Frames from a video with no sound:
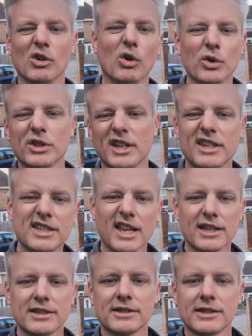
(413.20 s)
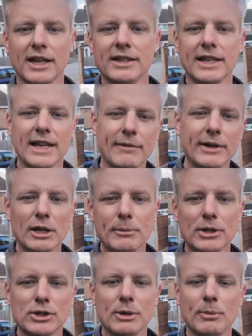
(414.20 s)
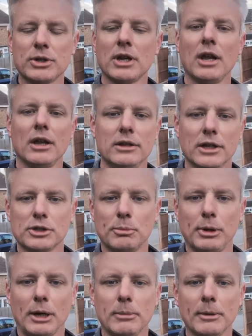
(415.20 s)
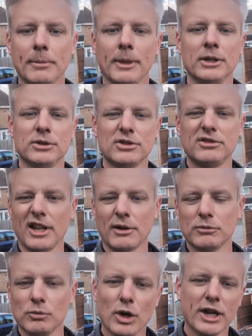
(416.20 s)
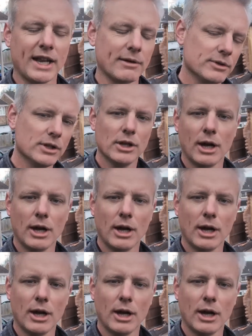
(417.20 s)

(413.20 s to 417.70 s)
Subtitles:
order the 6 and then you have a little bit too much, not a problem. Just, you know, work it out.